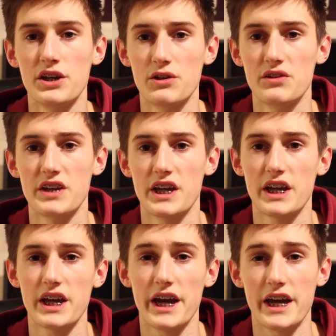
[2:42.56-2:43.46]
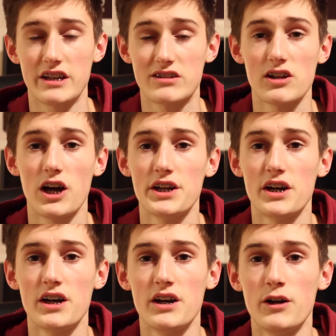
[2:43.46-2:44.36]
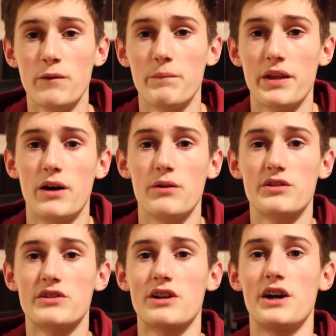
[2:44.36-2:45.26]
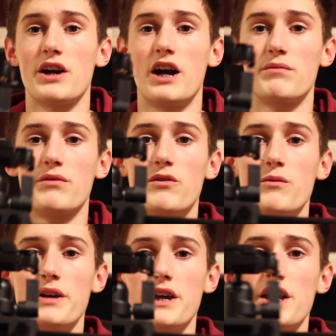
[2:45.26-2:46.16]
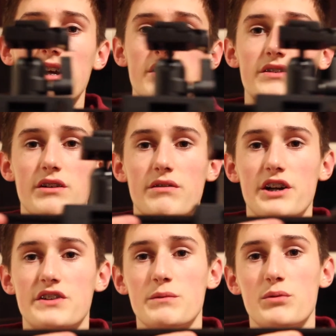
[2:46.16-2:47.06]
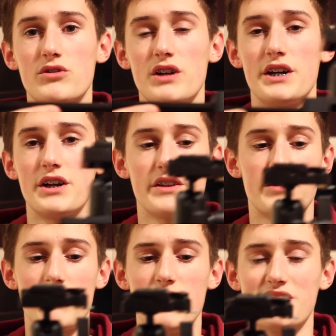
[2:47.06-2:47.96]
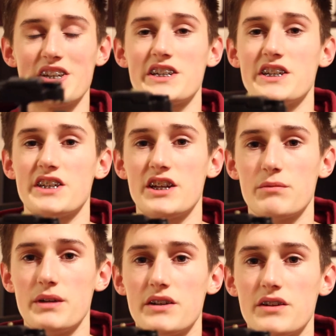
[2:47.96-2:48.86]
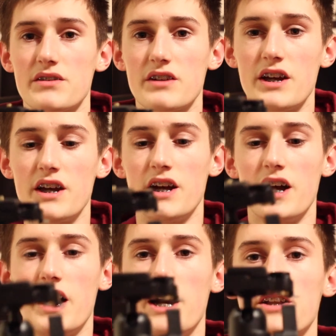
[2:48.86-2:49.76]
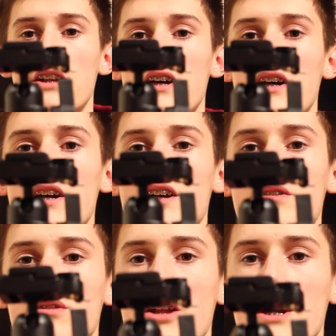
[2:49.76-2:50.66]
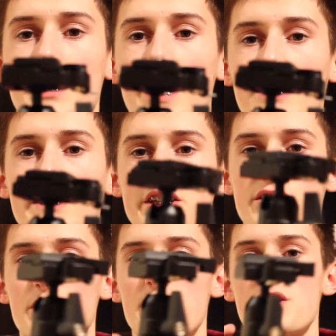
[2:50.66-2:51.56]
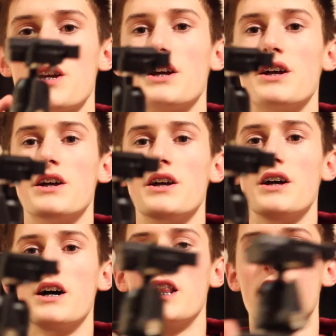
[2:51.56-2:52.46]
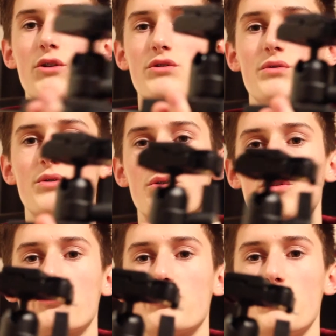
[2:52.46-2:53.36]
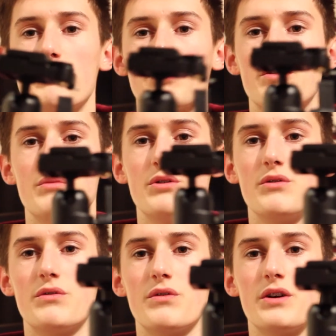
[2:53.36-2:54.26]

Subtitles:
using a slider. Now the slider I have before me is a very simple slider. It's around 60 centimeters, and it's on like an axis which allows for super smooth